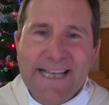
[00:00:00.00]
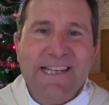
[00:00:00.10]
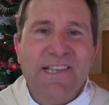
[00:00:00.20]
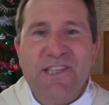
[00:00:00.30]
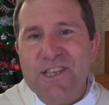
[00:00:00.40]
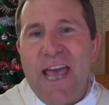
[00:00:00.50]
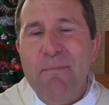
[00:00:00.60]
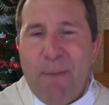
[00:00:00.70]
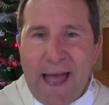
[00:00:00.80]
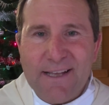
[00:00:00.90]
into the
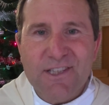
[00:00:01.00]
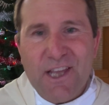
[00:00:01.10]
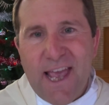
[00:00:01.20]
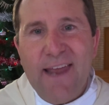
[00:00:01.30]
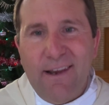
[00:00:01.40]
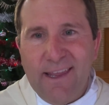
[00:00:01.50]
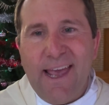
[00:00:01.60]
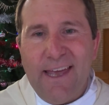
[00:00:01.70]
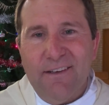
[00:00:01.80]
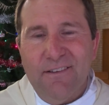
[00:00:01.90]
same patterns again and
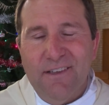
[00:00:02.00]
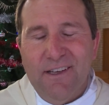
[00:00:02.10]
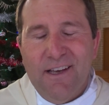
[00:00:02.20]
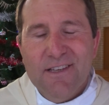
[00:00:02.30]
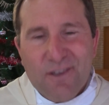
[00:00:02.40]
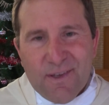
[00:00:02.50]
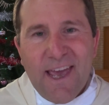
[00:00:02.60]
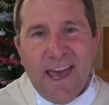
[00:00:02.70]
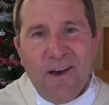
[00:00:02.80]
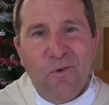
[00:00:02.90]
again. So,
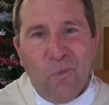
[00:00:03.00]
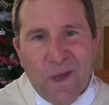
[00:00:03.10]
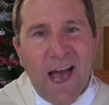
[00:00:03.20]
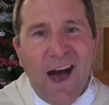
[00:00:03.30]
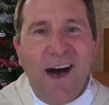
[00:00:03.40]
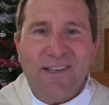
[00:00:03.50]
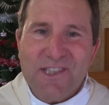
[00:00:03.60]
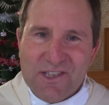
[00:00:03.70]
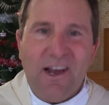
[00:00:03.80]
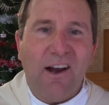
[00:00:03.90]
yeah, we are
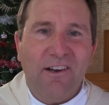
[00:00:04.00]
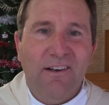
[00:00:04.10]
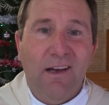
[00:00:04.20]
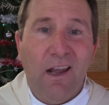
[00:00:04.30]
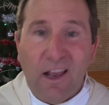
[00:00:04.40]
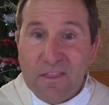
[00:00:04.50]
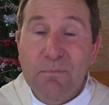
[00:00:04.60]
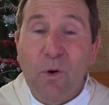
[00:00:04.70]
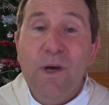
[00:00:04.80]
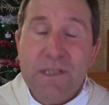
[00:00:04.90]
stuck, like the
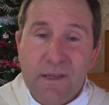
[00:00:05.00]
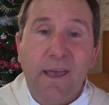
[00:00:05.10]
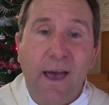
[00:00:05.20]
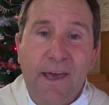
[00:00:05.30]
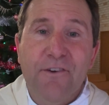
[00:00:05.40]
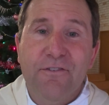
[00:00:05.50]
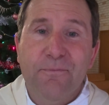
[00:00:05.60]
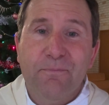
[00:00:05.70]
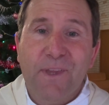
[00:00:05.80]
boys in the cave.